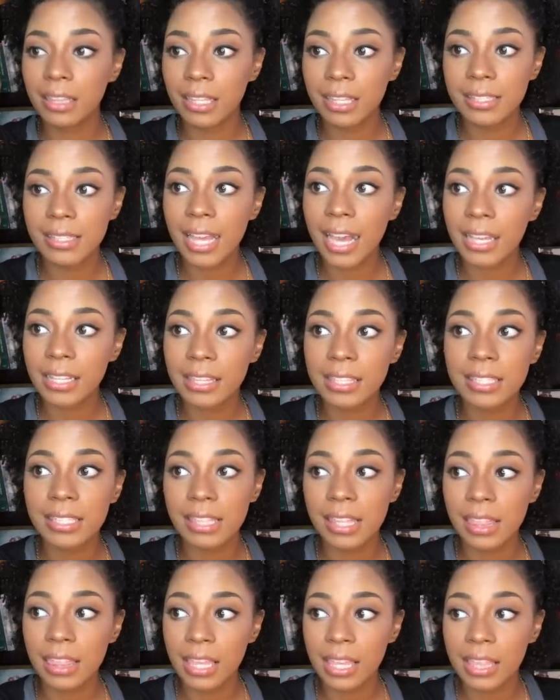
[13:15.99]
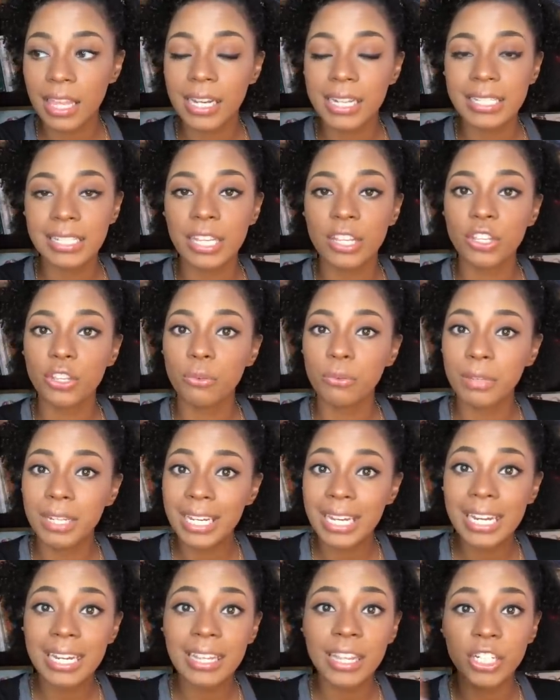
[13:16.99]
the exact thing that is that you
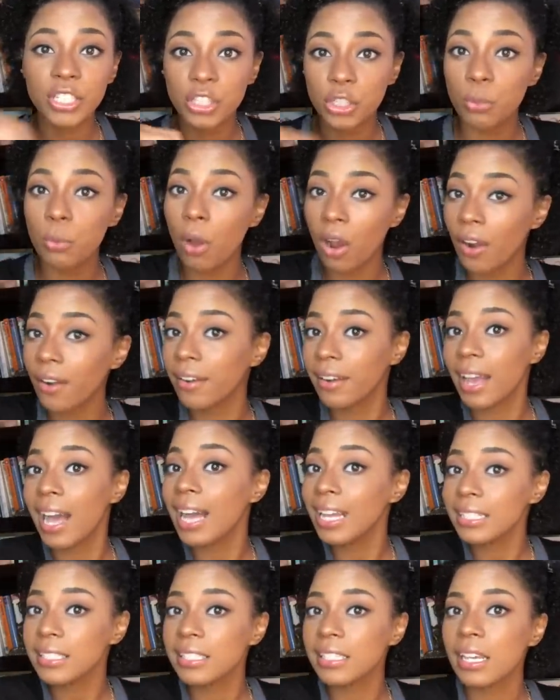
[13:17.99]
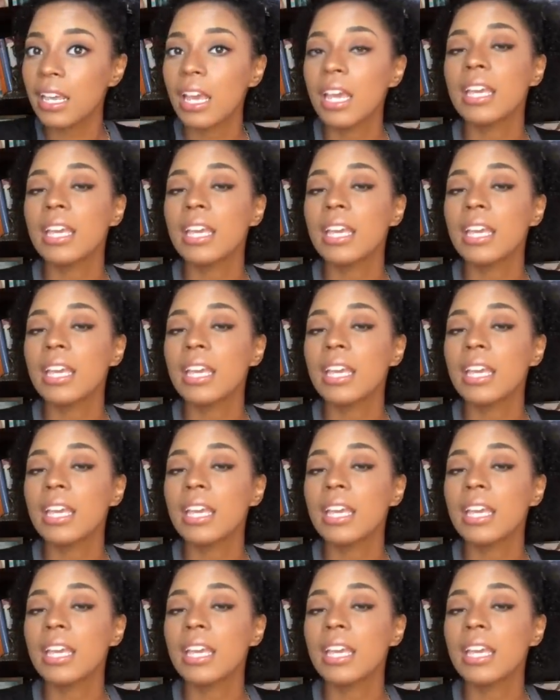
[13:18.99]
need that you are not